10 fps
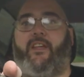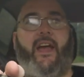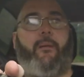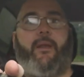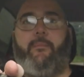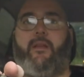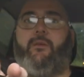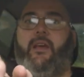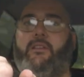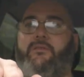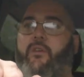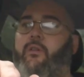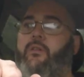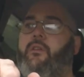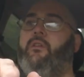and I can't blame anyone else for.
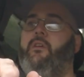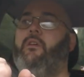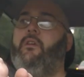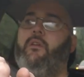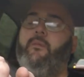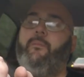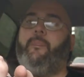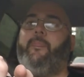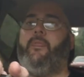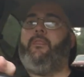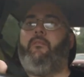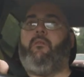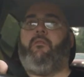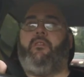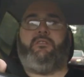
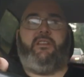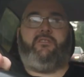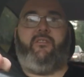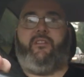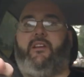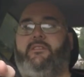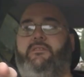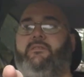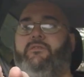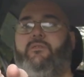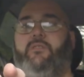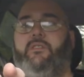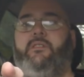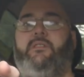Alright, set traffic lights, joy.